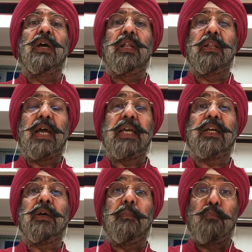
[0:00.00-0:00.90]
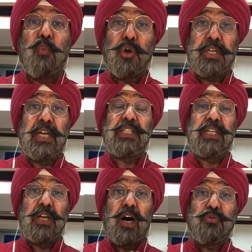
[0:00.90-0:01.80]
like mortgage
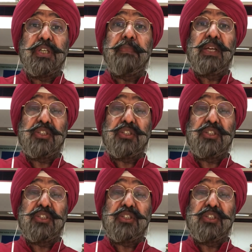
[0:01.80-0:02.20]
and housing based